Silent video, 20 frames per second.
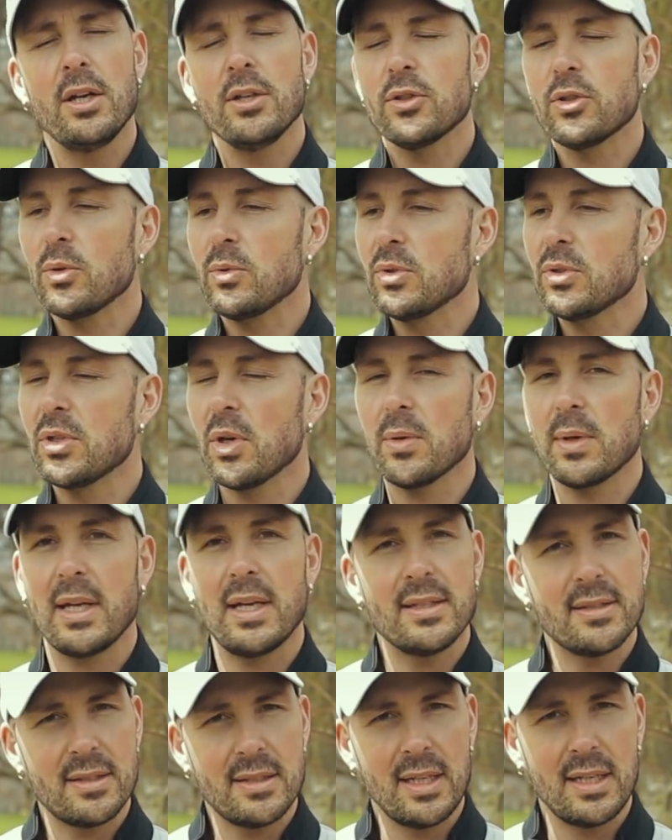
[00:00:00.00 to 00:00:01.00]
so don't
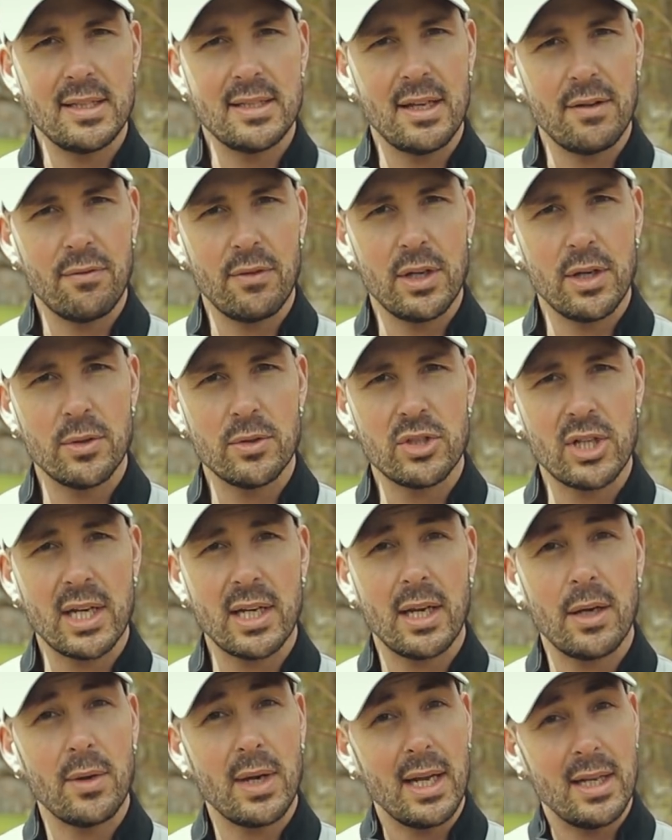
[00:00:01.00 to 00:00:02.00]
hesitate, definitely go check
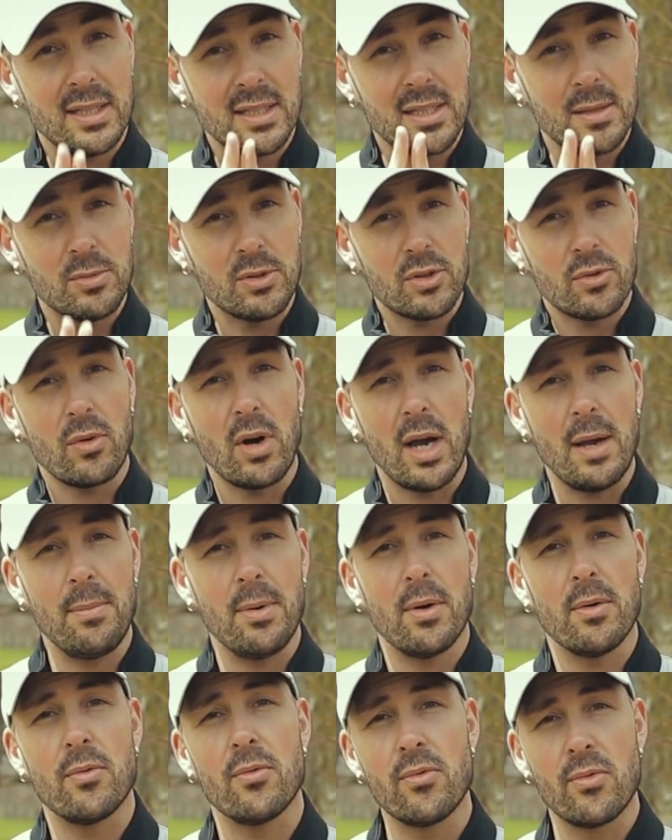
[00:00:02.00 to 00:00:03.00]
it out and subscribe
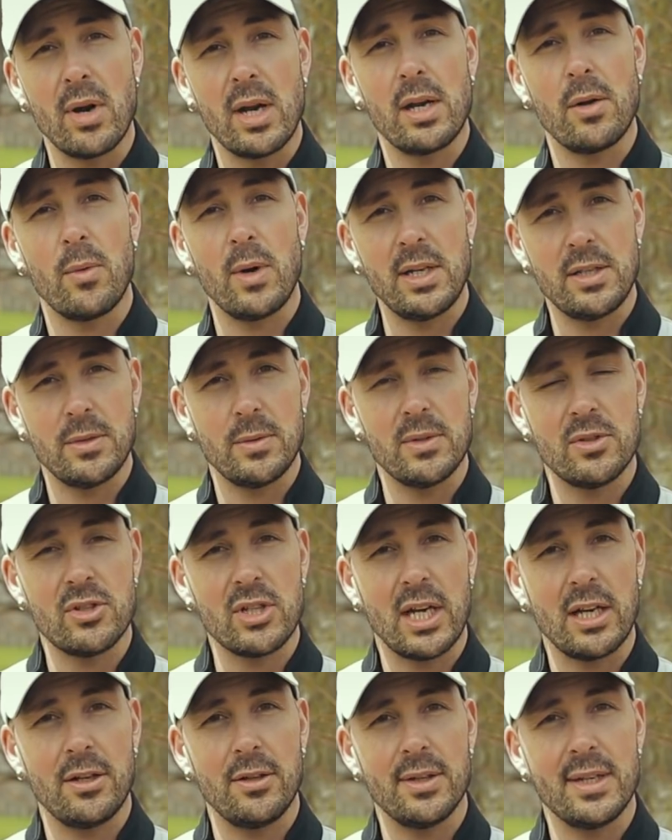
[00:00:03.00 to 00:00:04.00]
right away to his
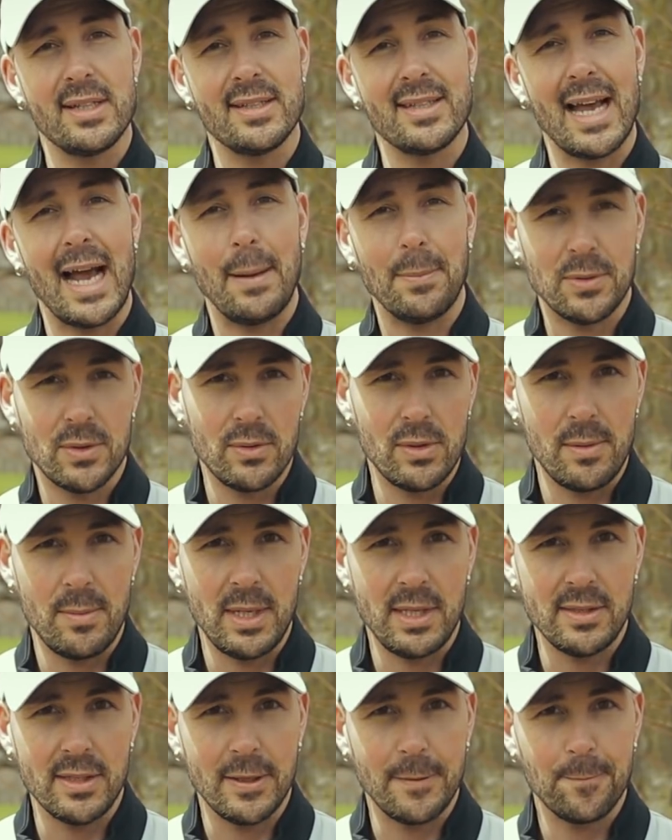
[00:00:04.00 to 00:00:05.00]
channel. It's absolutely
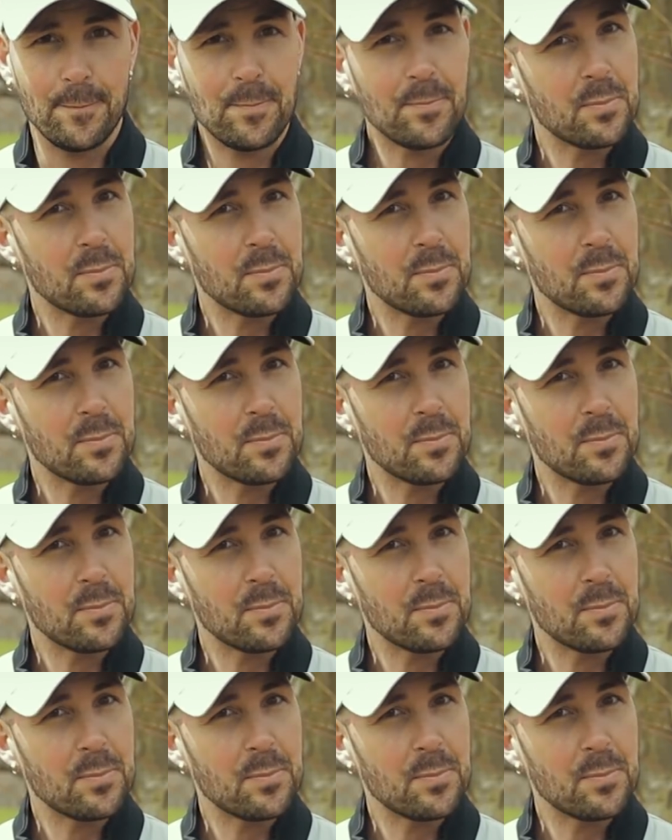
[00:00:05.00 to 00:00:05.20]
amazing.